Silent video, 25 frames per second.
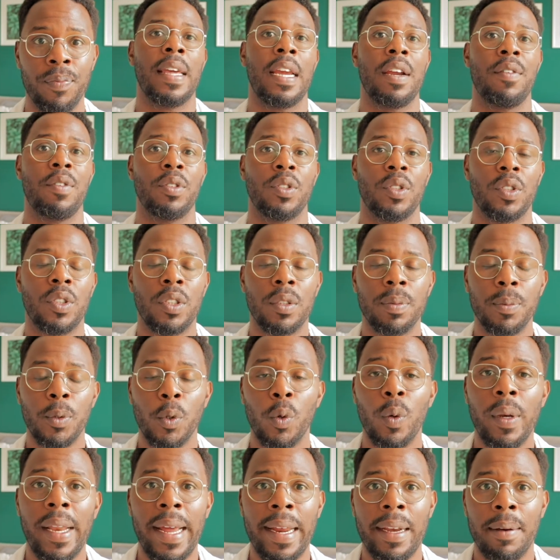There is a
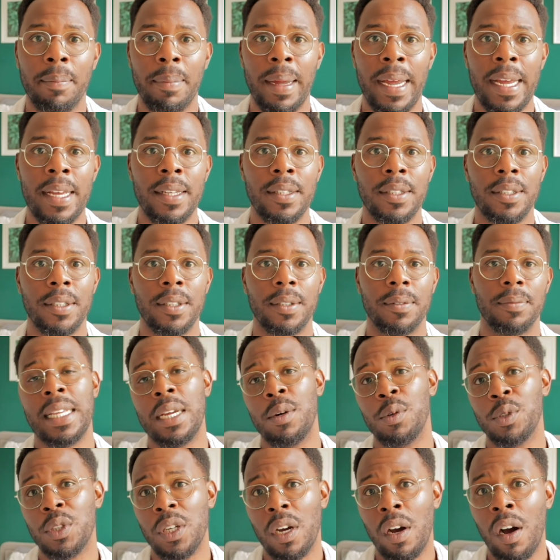small land mass,
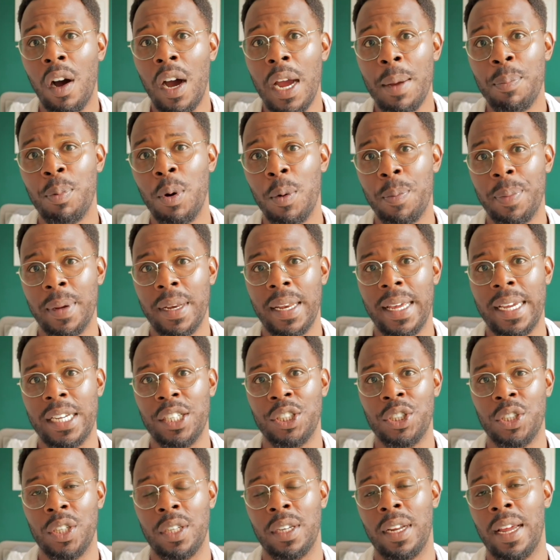there is a high
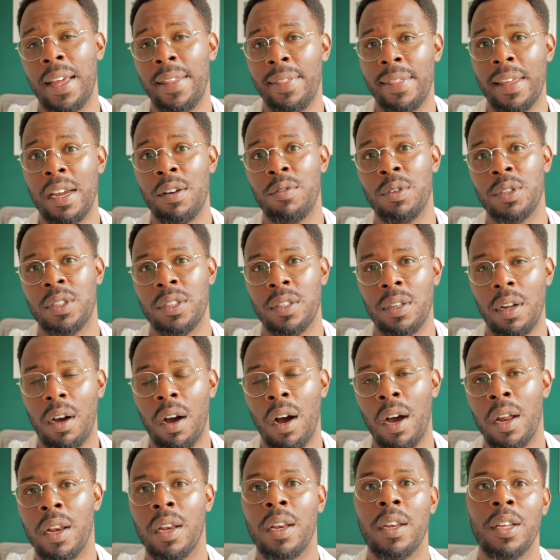population, and there is an
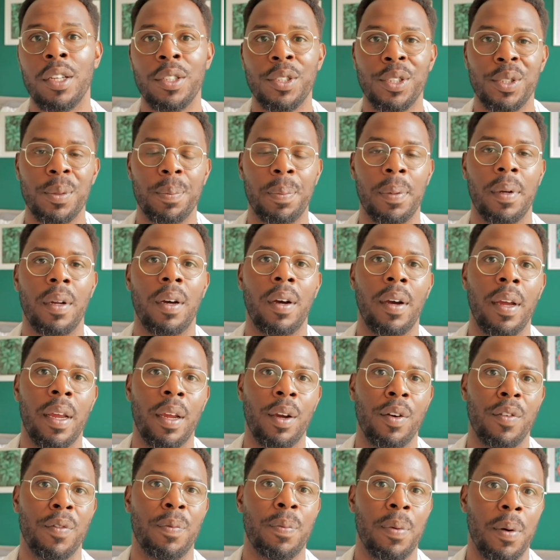undersupply
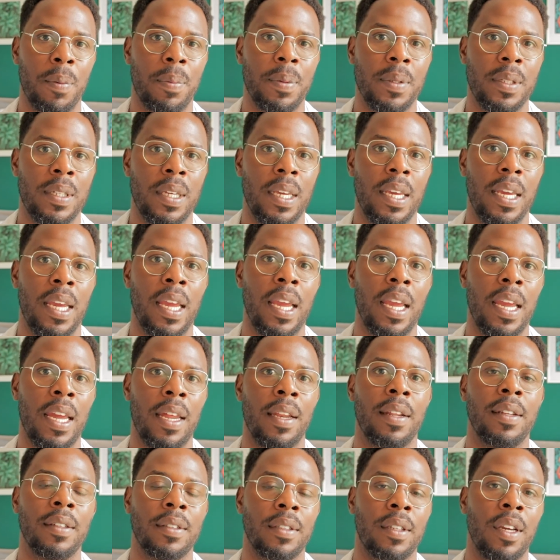of property
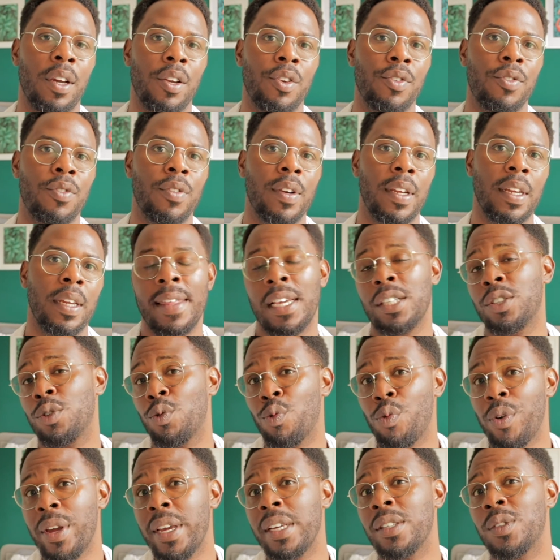in this country. There's a
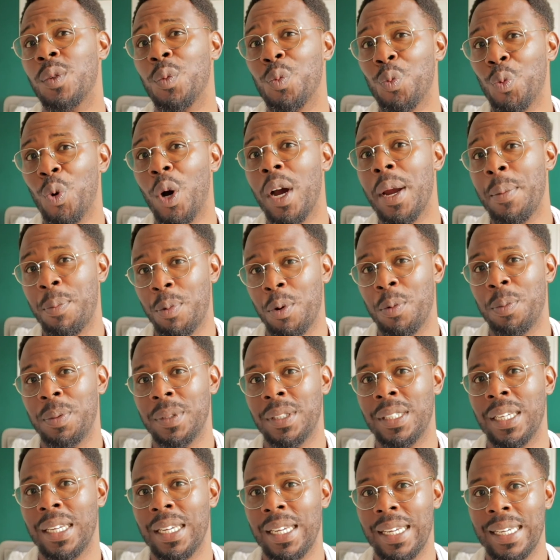reason why
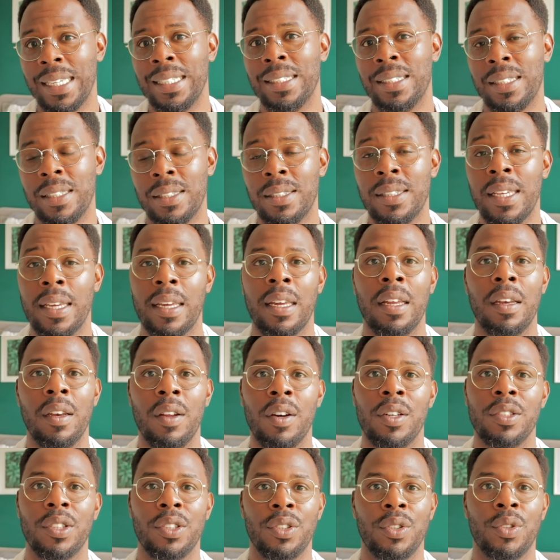property is the second
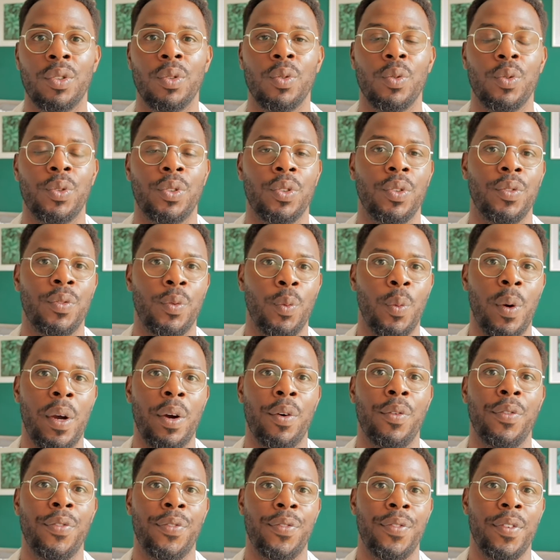largest source of
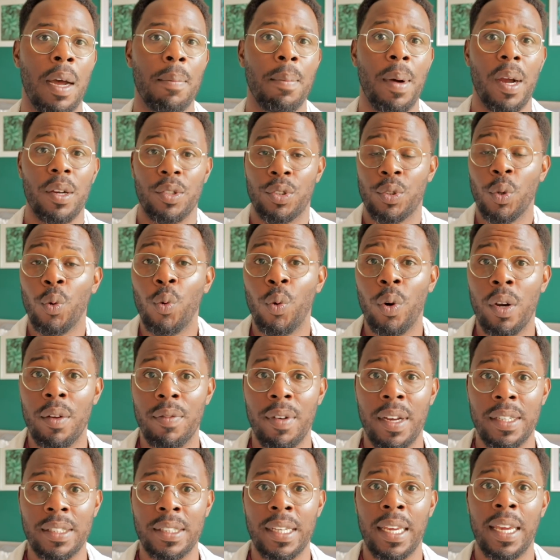wealth amongst all
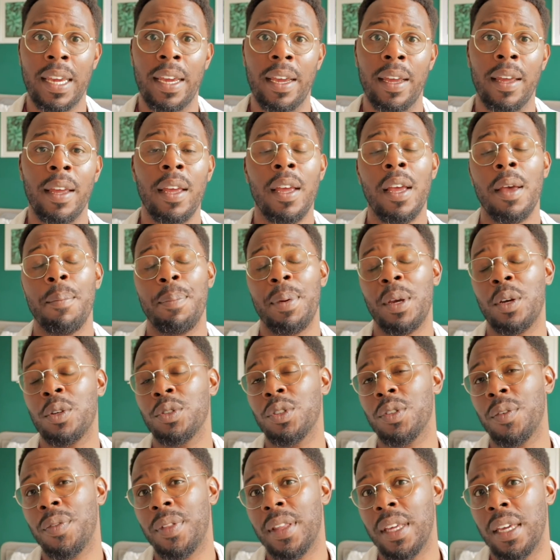of us here,
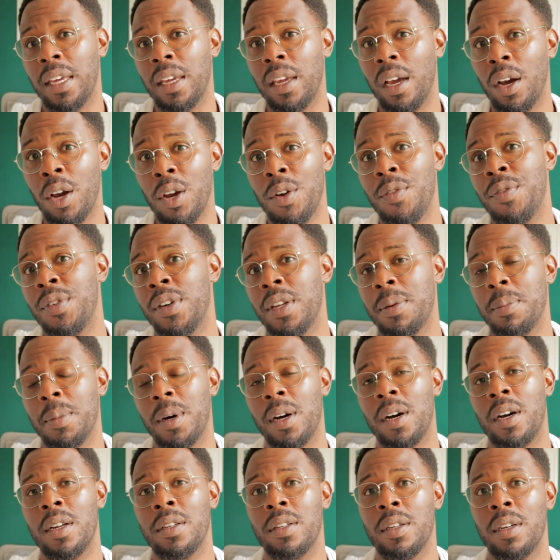because of the over
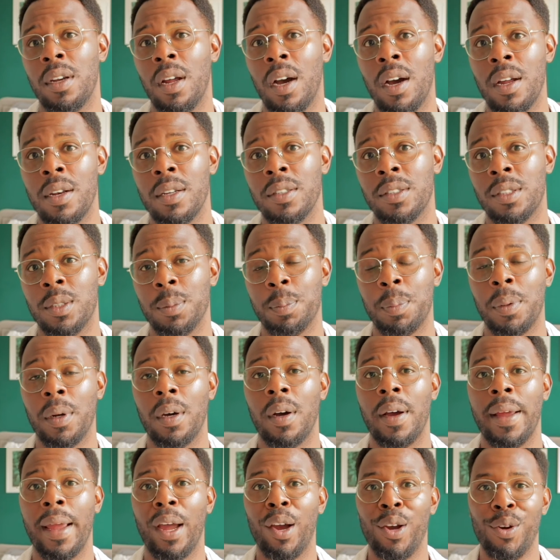demand and
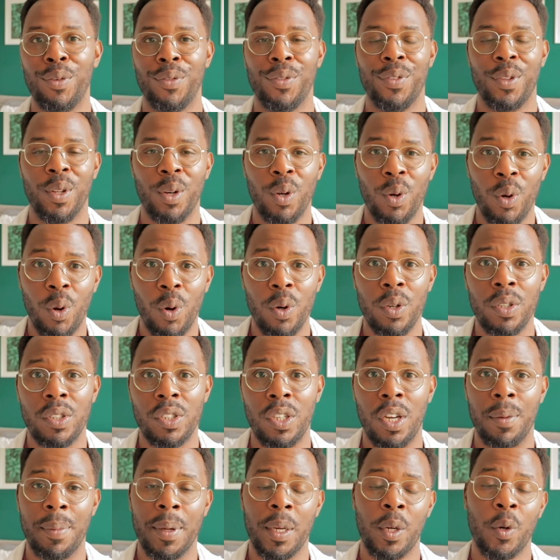undersupply over the long
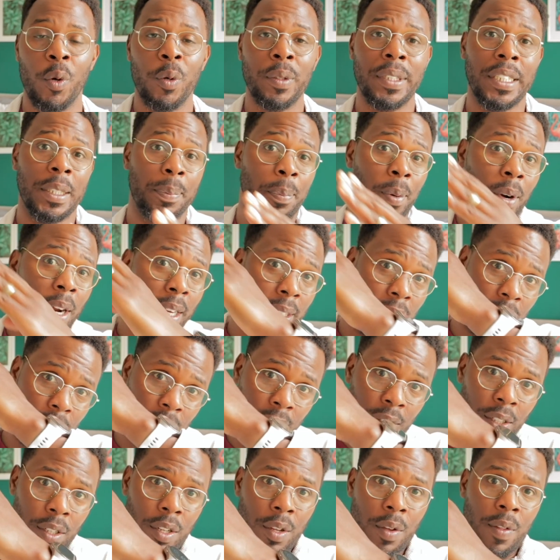term. It causes prices
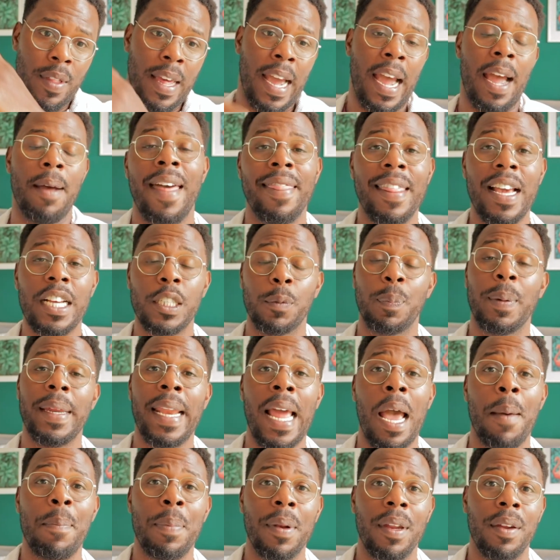to do that. And that's been
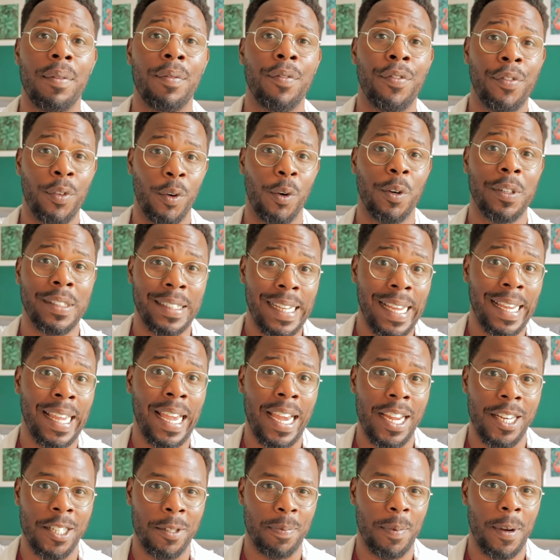happening for
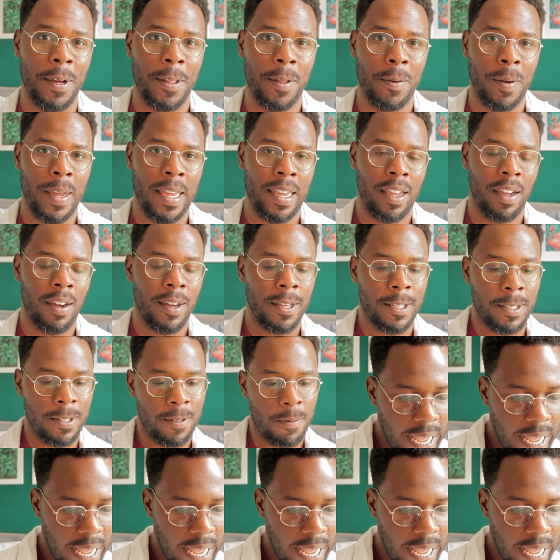decades, by the way, guys.